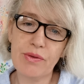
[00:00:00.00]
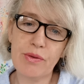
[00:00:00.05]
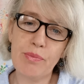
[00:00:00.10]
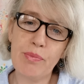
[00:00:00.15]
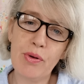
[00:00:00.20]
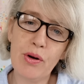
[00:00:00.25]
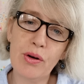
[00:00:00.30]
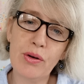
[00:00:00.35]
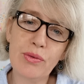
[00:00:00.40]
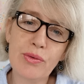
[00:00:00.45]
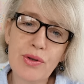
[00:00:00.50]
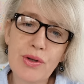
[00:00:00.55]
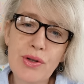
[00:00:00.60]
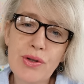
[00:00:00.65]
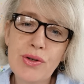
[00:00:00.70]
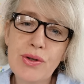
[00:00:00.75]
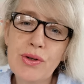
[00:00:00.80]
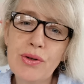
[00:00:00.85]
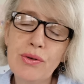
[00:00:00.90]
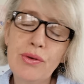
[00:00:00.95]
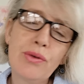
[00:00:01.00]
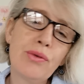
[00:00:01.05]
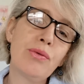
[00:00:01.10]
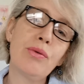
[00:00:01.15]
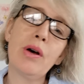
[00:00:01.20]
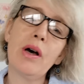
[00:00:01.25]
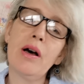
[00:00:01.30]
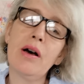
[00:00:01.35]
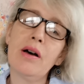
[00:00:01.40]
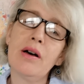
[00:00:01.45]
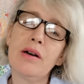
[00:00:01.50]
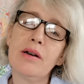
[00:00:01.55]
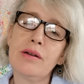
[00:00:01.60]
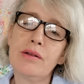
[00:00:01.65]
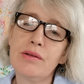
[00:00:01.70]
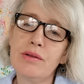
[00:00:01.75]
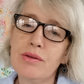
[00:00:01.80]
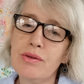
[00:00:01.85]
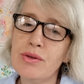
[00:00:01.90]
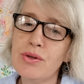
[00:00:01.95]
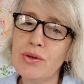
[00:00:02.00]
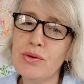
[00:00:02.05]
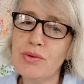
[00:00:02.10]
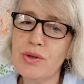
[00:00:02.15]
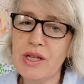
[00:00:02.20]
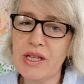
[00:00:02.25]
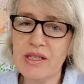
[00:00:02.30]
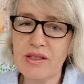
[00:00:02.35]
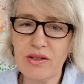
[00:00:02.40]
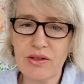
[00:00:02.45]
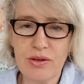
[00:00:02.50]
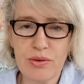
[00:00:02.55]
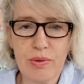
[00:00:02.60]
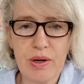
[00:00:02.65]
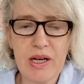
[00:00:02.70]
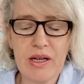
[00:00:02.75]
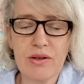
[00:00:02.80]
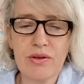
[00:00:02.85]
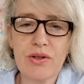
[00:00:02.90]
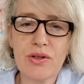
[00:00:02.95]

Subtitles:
approach to things as well.